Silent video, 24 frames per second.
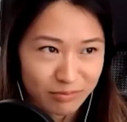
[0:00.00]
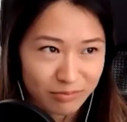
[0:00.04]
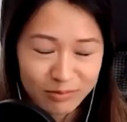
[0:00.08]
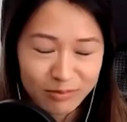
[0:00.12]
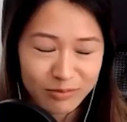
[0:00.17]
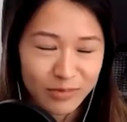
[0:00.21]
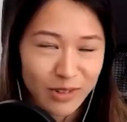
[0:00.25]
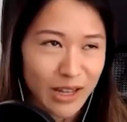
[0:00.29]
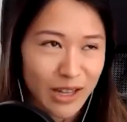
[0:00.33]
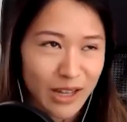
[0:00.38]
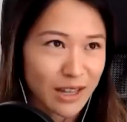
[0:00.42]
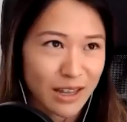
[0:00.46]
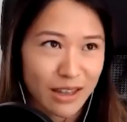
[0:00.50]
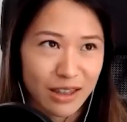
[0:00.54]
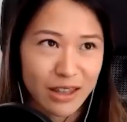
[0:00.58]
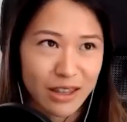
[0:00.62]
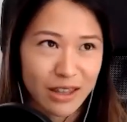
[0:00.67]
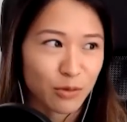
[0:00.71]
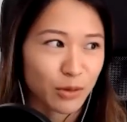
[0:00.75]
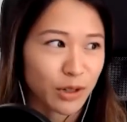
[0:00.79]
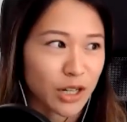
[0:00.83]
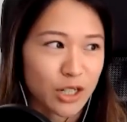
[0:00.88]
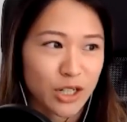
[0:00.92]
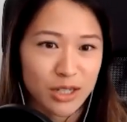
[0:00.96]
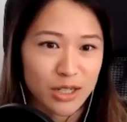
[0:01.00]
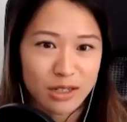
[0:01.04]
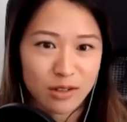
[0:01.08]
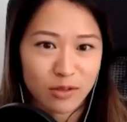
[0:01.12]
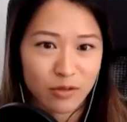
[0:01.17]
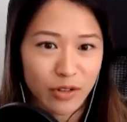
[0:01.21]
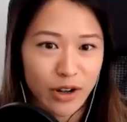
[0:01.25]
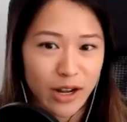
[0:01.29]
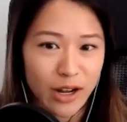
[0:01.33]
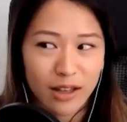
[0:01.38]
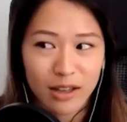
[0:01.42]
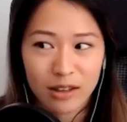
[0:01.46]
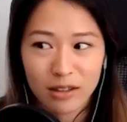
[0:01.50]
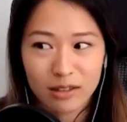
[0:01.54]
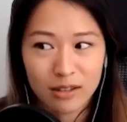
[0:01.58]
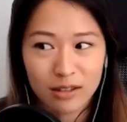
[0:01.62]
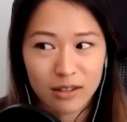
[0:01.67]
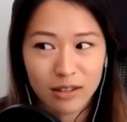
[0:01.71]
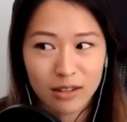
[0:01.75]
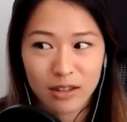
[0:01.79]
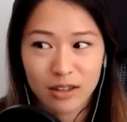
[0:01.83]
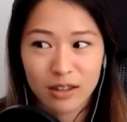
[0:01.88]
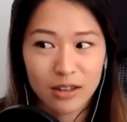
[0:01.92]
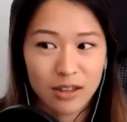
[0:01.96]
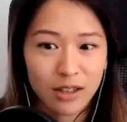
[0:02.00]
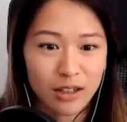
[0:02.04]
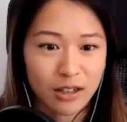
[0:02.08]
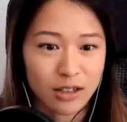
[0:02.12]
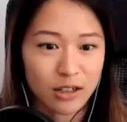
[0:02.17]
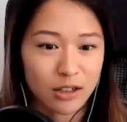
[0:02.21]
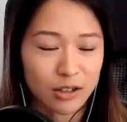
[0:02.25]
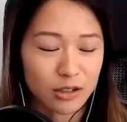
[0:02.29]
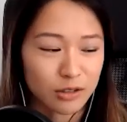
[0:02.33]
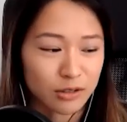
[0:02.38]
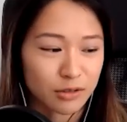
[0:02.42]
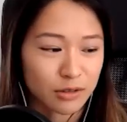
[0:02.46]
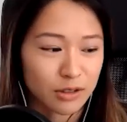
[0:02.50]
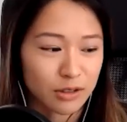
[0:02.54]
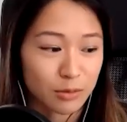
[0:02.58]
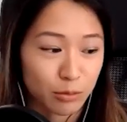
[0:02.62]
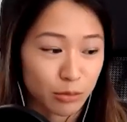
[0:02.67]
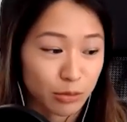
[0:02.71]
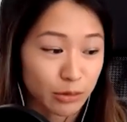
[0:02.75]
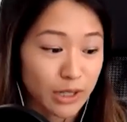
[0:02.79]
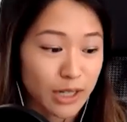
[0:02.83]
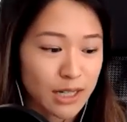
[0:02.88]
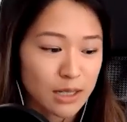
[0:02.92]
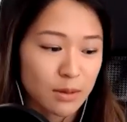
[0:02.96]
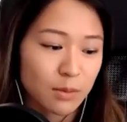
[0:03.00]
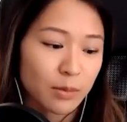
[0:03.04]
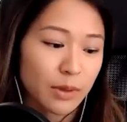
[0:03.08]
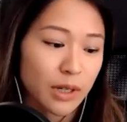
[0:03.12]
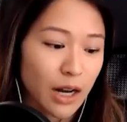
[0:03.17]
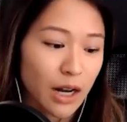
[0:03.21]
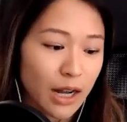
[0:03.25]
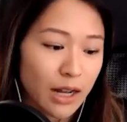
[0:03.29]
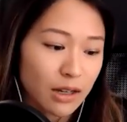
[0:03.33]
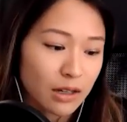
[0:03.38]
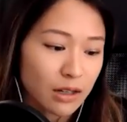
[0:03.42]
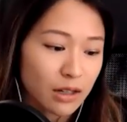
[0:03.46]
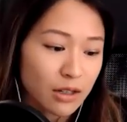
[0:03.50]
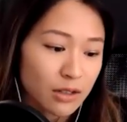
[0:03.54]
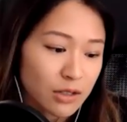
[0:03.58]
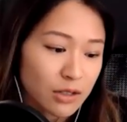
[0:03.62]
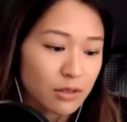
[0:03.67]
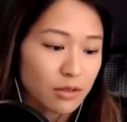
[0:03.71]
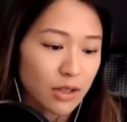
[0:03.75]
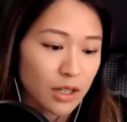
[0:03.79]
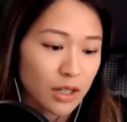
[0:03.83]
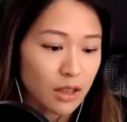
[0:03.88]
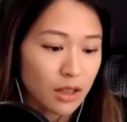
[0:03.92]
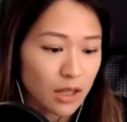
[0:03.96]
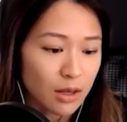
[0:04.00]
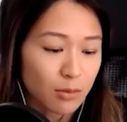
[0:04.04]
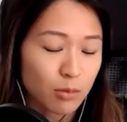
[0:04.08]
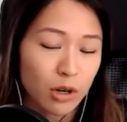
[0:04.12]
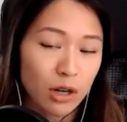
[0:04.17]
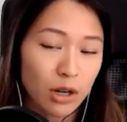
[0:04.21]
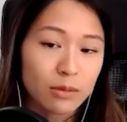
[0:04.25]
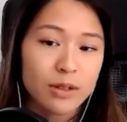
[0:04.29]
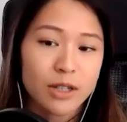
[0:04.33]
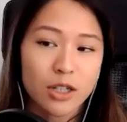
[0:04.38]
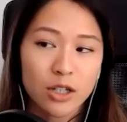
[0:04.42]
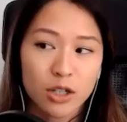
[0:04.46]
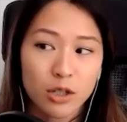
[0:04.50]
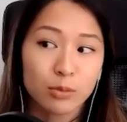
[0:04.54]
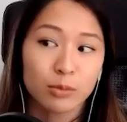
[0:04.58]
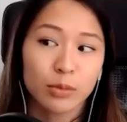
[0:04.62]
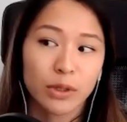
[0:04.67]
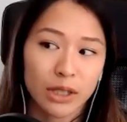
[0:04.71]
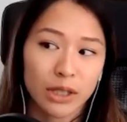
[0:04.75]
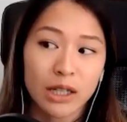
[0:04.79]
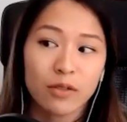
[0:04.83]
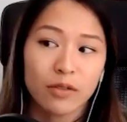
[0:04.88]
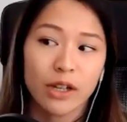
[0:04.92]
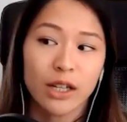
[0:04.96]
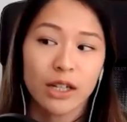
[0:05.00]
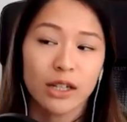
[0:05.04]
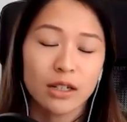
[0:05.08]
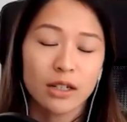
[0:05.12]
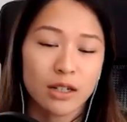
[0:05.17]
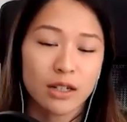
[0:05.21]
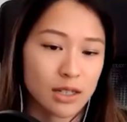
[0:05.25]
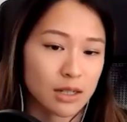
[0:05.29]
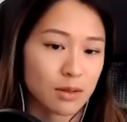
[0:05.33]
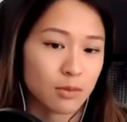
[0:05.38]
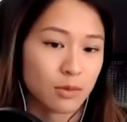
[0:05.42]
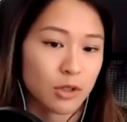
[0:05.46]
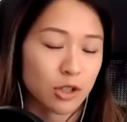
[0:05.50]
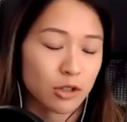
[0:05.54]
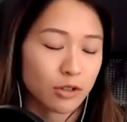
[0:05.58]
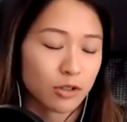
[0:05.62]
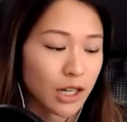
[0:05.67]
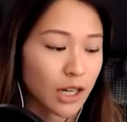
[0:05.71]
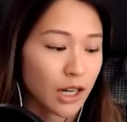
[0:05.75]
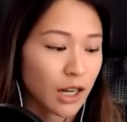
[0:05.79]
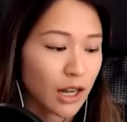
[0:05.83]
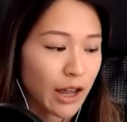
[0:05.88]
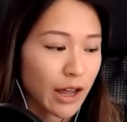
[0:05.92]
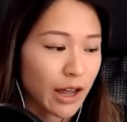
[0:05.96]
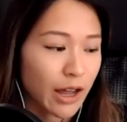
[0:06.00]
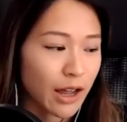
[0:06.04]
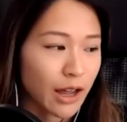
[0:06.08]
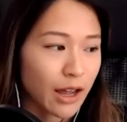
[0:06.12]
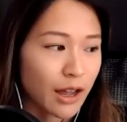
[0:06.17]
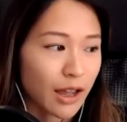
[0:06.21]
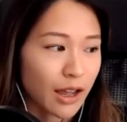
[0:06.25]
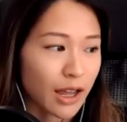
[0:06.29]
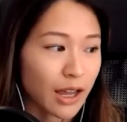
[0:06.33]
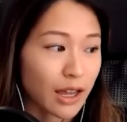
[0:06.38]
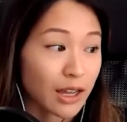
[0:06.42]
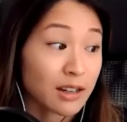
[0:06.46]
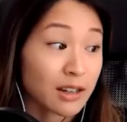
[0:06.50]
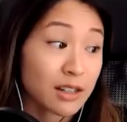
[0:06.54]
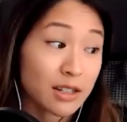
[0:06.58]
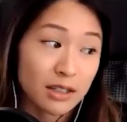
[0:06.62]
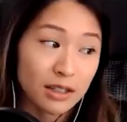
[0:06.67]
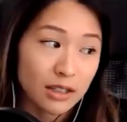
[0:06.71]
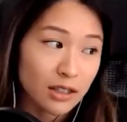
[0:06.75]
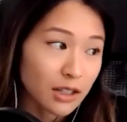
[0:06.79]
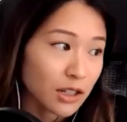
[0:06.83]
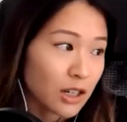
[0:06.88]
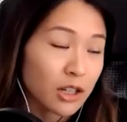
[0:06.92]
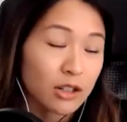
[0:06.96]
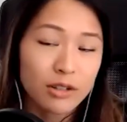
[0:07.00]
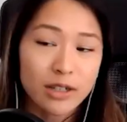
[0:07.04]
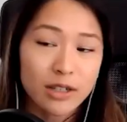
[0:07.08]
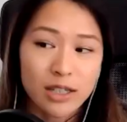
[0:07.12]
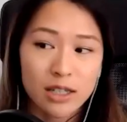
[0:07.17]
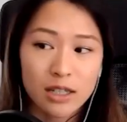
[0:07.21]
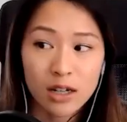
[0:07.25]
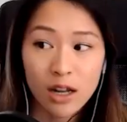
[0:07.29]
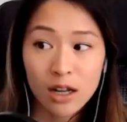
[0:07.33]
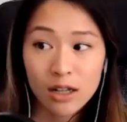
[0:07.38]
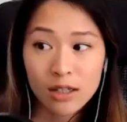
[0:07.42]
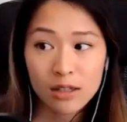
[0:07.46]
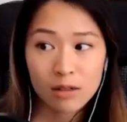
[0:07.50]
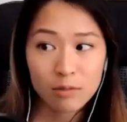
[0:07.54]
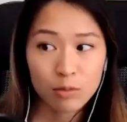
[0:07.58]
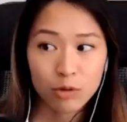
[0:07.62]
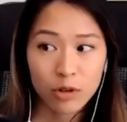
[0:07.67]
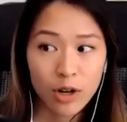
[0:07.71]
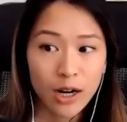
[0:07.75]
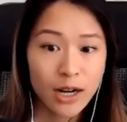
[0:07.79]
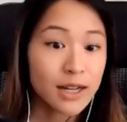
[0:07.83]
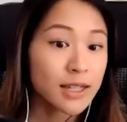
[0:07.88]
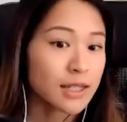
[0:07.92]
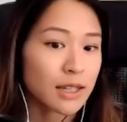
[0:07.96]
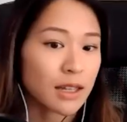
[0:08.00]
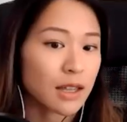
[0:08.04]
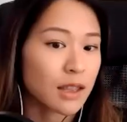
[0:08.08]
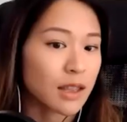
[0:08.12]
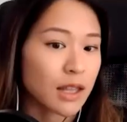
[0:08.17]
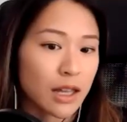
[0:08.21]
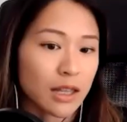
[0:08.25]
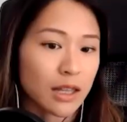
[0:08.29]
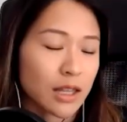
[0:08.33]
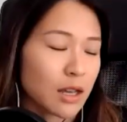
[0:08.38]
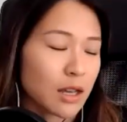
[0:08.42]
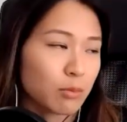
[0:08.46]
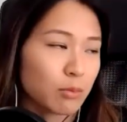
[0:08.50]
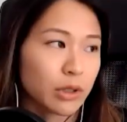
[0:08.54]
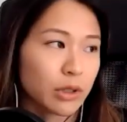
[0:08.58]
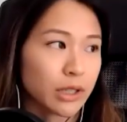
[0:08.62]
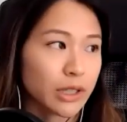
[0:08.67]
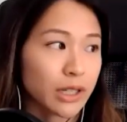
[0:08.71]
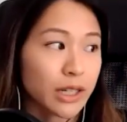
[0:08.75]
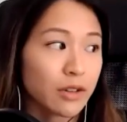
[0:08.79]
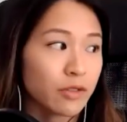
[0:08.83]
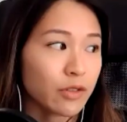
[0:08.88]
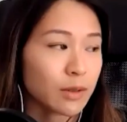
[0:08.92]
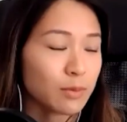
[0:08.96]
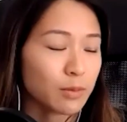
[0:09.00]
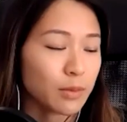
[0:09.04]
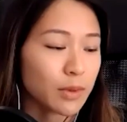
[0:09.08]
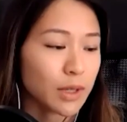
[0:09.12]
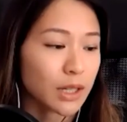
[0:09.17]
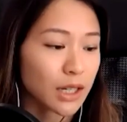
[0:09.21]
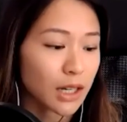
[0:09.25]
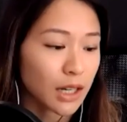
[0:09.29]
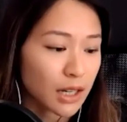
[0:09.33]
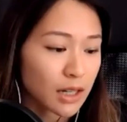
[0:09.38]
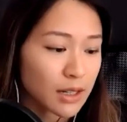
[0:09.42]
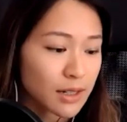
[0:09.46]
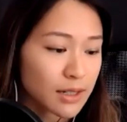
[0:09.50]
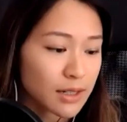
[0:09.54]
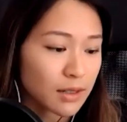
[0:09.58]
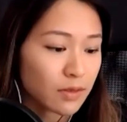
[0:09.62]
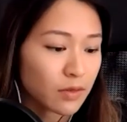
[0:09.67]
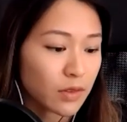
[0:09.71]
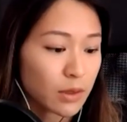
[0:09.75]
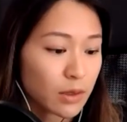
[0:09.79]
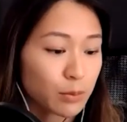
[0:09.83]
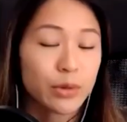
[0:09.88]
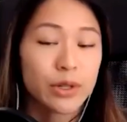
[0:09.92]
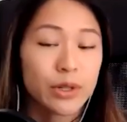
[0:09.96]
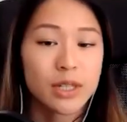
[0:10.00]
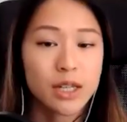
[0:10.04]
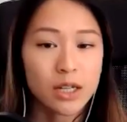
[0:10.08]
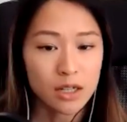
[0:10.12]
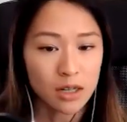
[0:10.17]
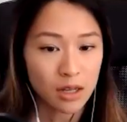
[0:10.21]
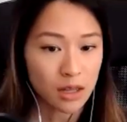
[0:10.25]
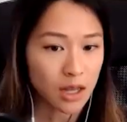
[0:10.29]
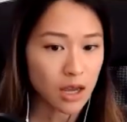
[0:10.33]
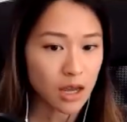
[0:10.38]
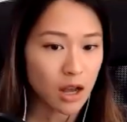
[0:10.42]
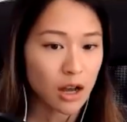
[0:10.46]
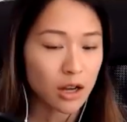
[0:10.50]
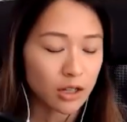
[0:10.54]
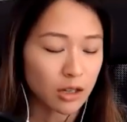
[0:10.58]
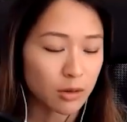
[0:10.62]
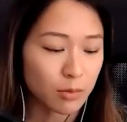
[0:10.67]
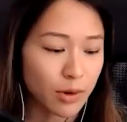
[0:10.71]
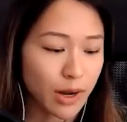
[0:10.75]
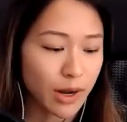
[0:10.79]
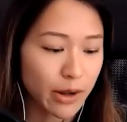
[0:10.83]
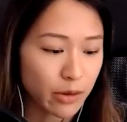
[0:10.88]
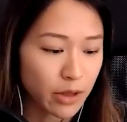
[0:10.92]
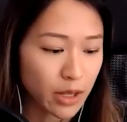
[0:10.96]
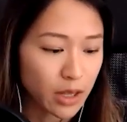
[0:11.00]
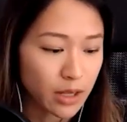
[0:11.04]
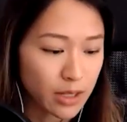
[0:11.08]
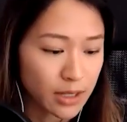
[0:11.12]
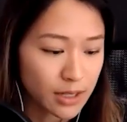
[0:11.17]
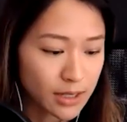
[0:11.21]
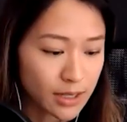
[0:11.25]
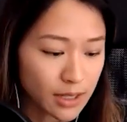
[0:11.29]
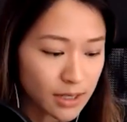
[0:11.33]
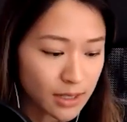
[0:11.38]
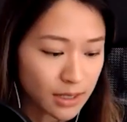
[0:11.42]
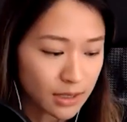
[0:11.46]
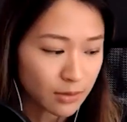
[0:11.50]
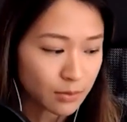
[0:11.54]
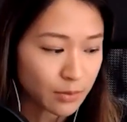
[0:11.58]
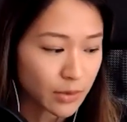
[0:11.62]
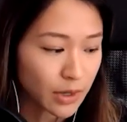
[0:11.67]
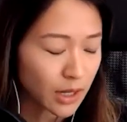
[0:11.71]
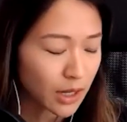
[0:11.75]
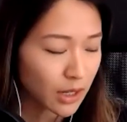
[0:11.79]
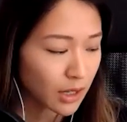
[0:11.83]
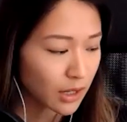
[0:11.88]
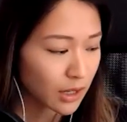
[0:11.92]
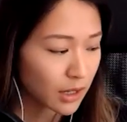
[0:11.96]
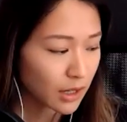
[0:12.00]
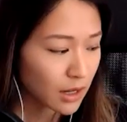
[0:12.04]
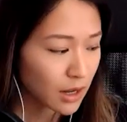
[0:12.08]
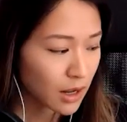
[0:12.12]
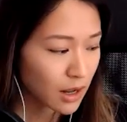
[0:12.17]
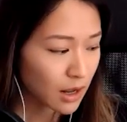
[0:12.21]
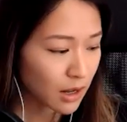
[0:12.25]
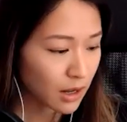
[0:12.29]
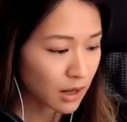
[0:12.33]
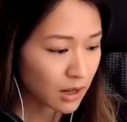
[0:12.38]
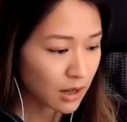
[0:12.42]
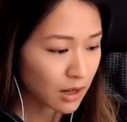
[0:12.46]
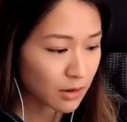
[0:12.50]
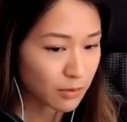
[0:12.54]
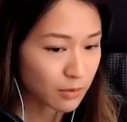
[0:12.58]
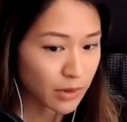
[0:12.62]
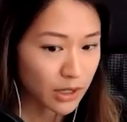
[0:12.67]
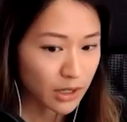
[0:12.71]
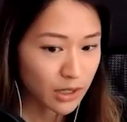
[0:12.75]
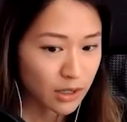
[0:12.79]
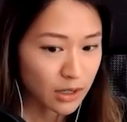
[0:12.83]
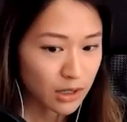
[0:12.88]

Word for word: they they want to justify their own place but i also think they probably do believe it to some degree and you know it's not surprising that they believe it because of the position they occupy within the system um,